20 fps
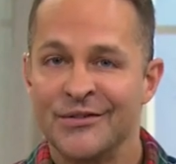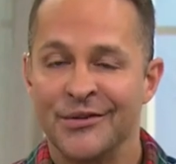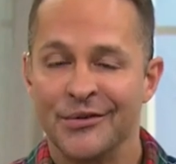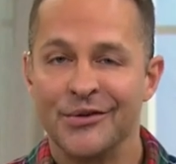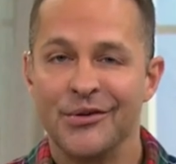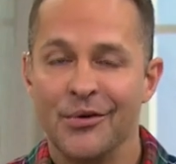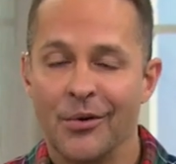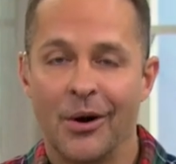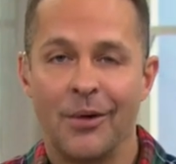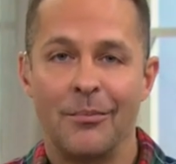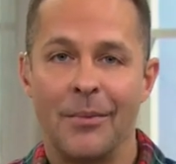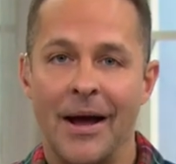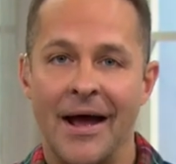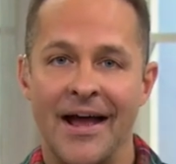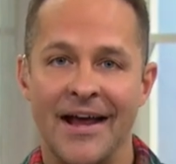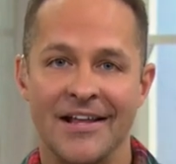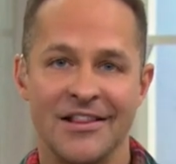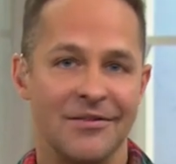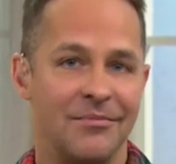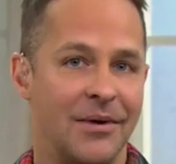So you are
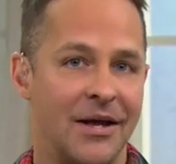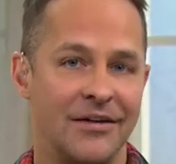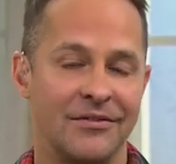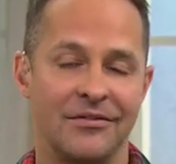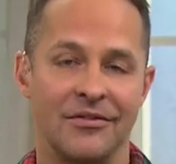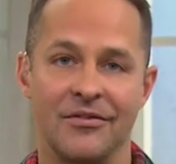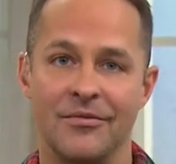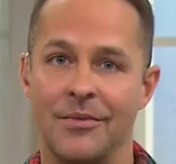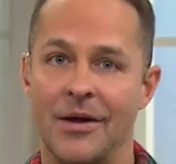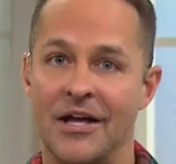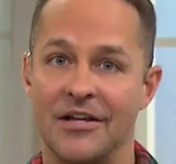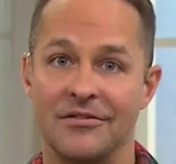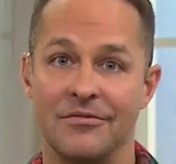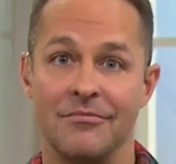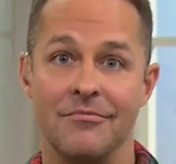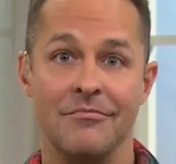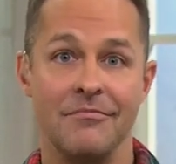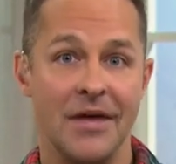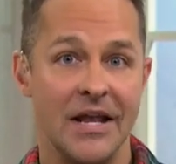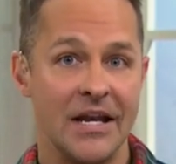buying the best of the best.
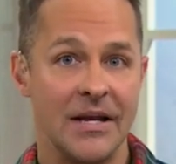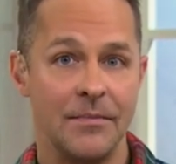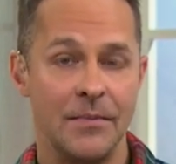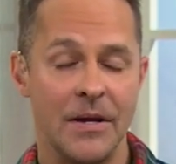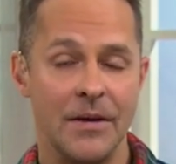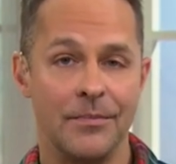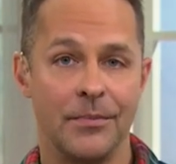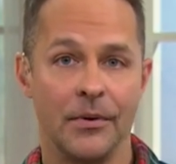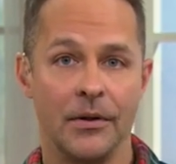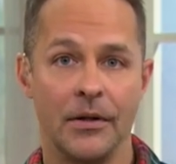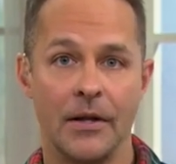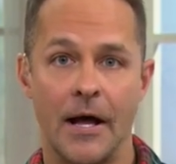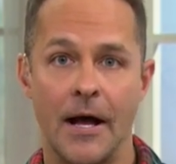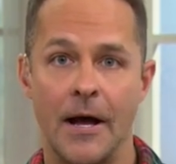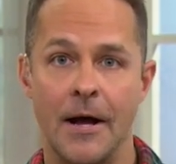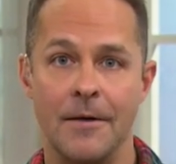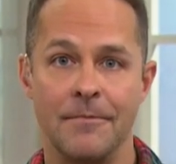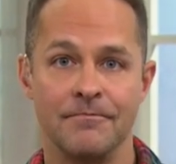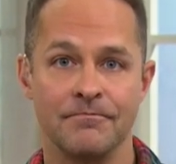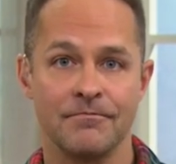Many people
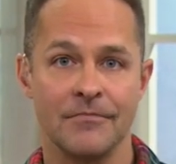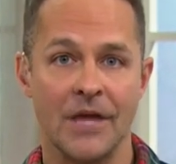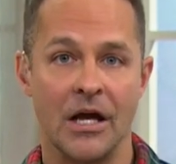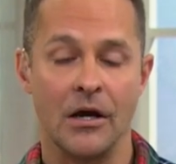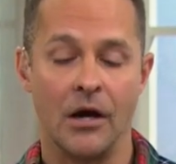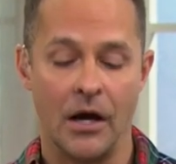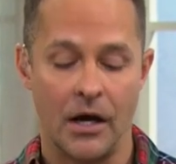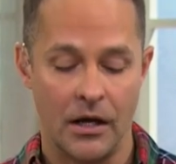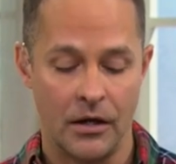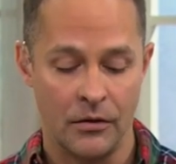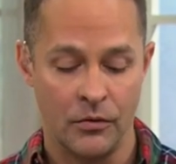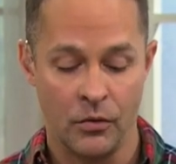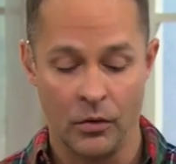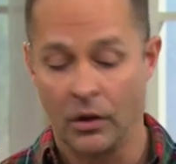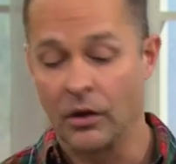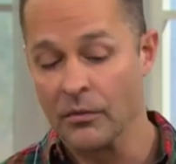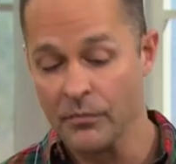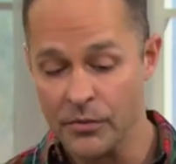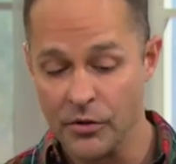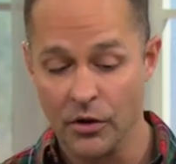um, uh, who
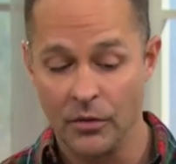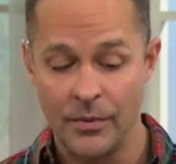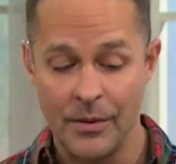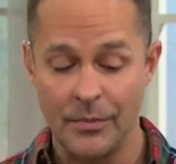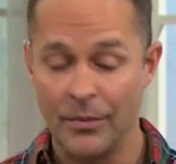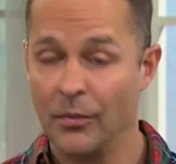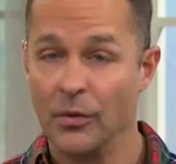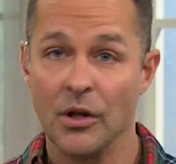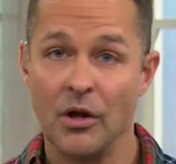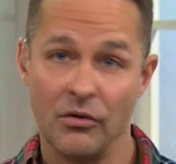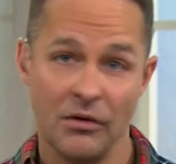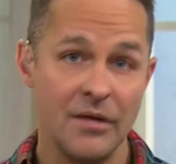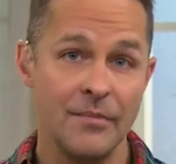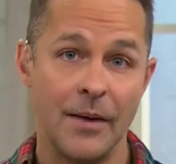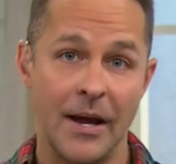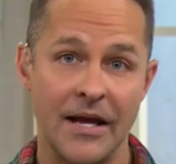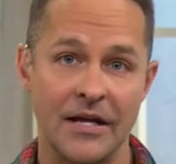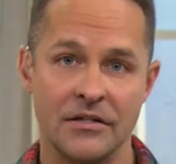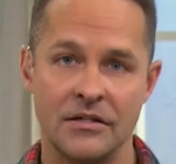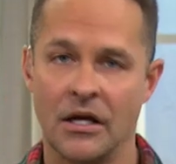are computer people will only
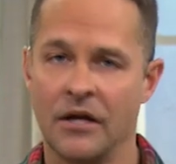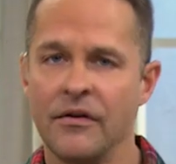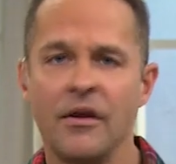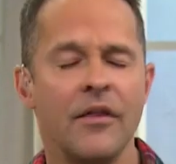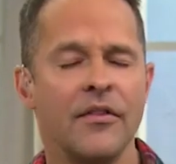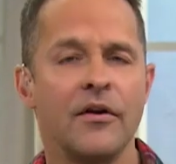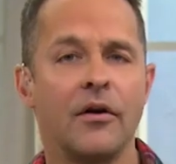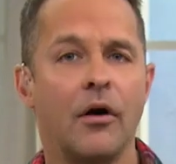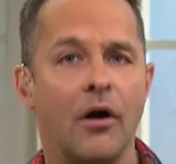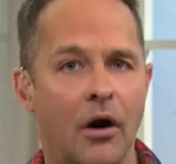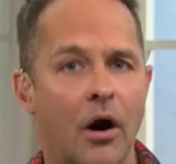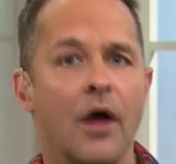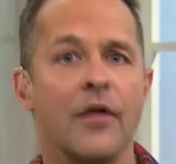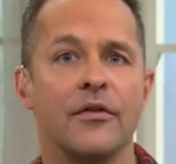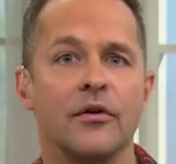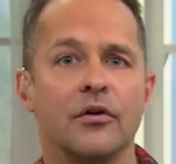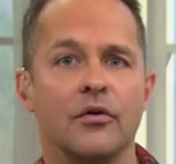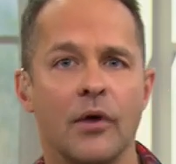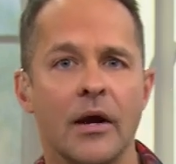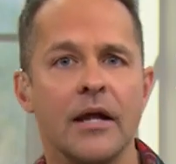buy Intel. Now, there are
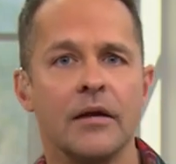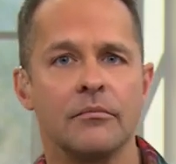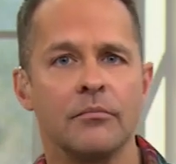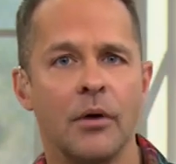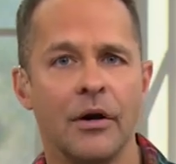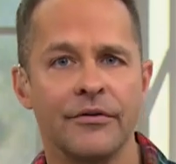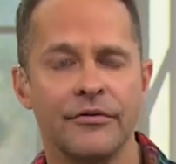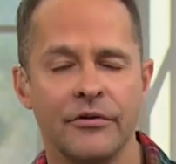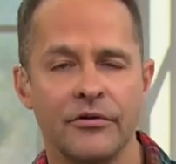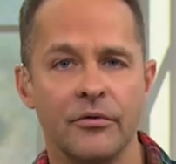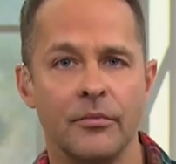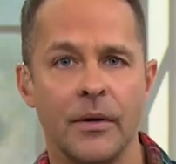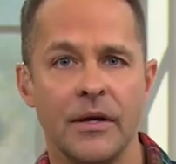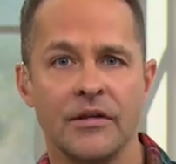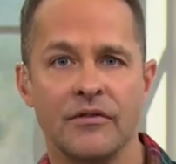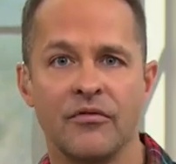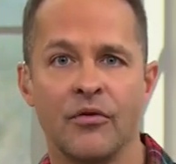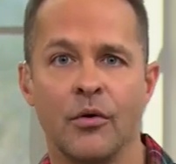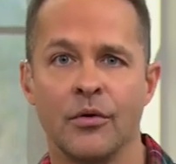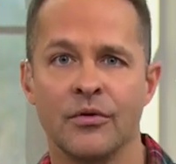other great processor
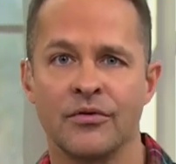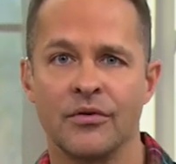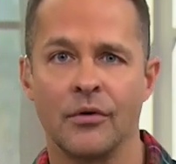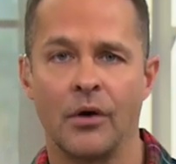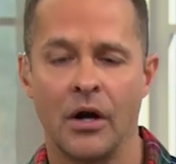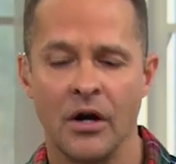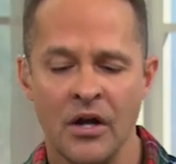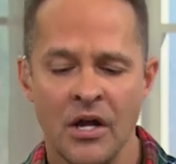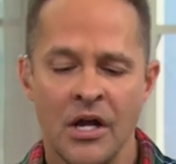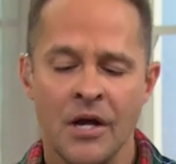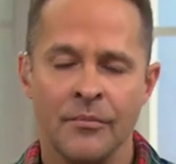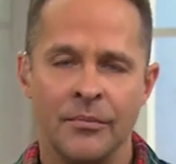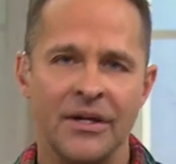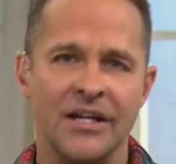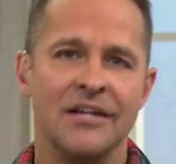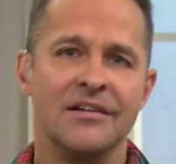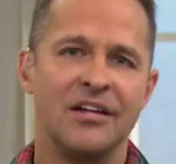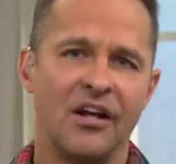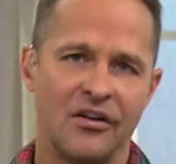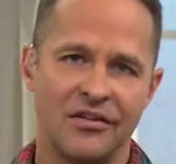brands. Of course there are. But
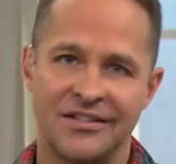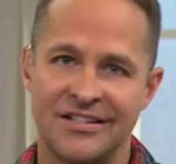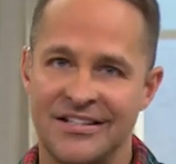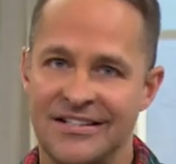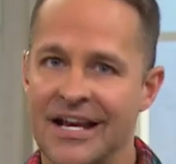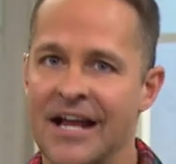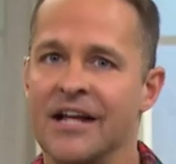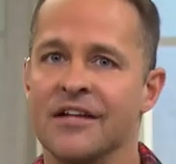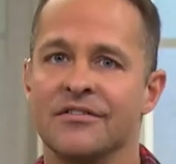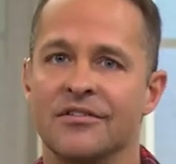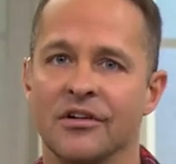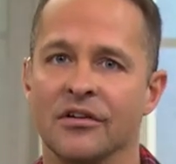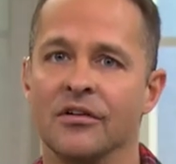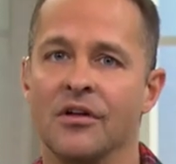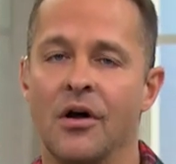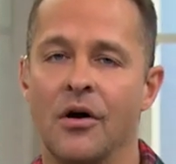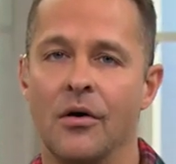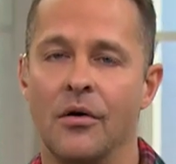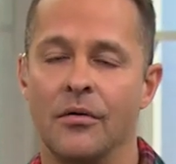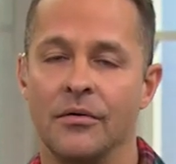Intel stands
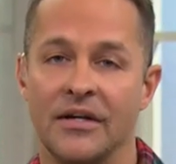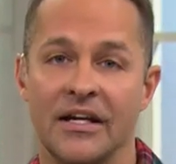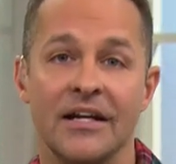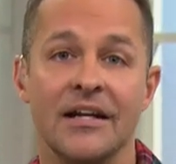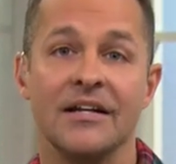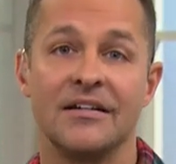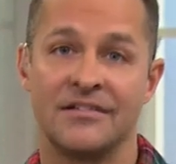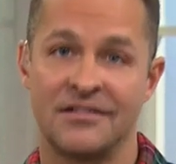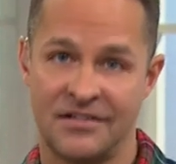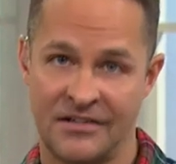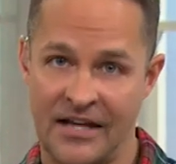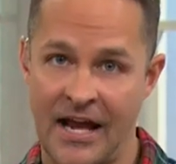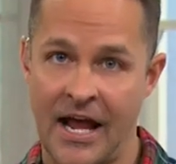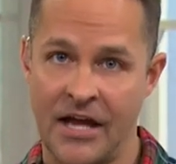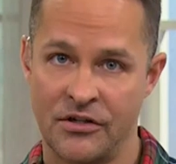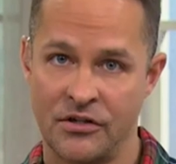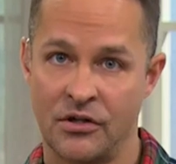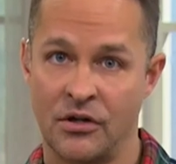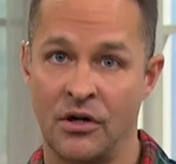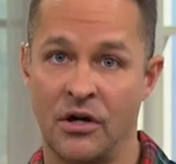alone in its
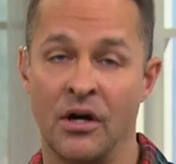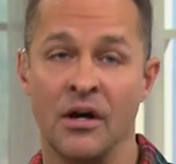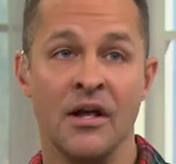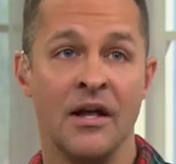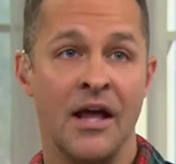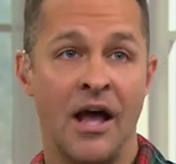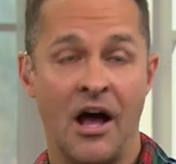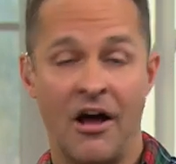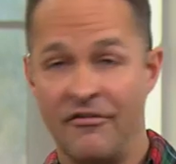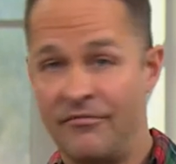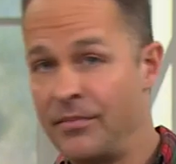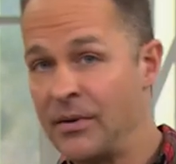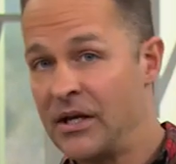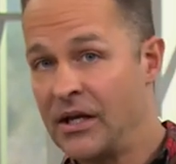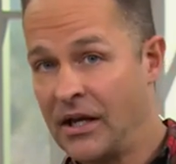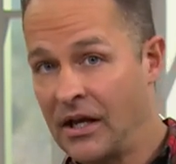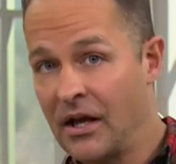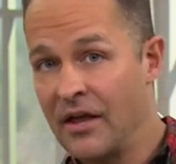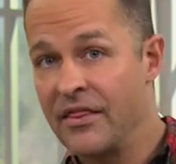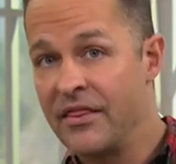stature of
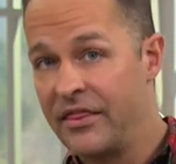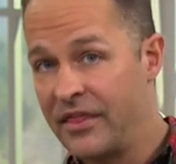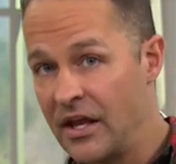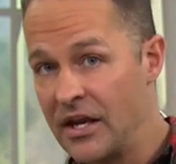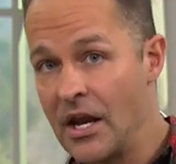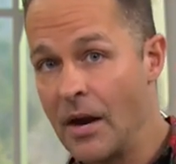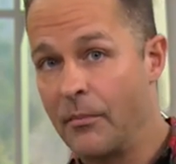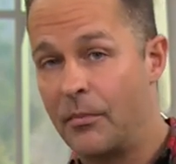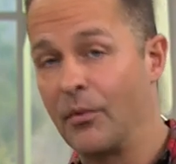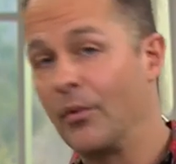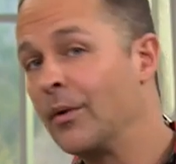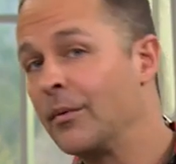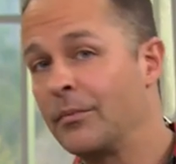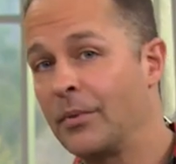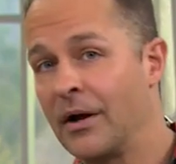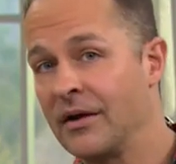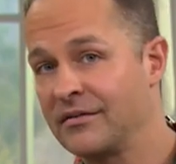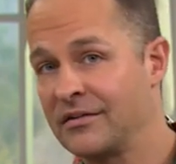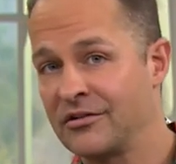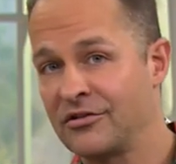being the number one
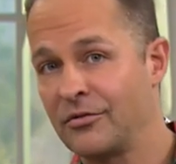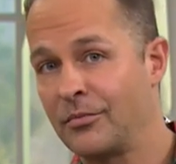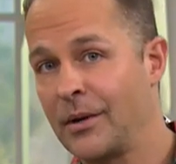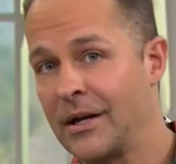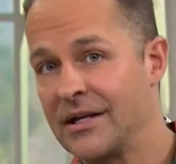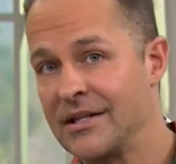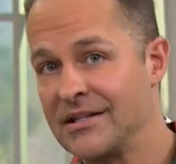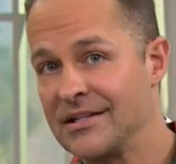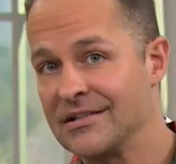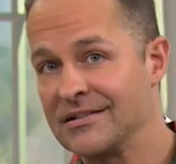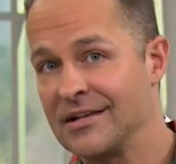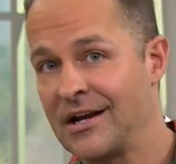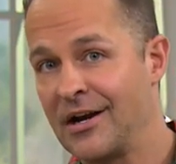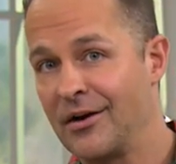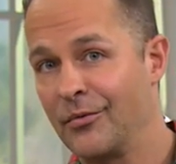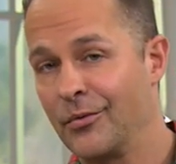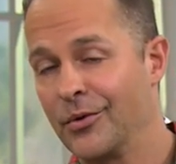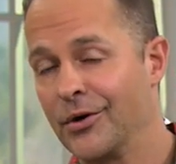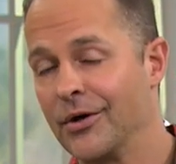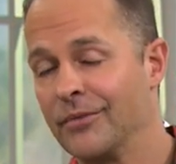processor brand in the
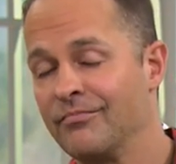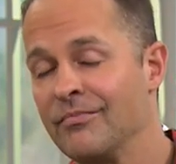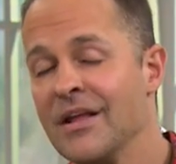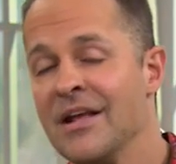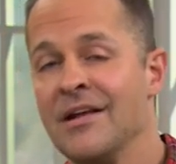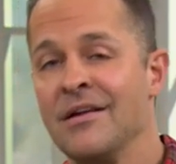entire world.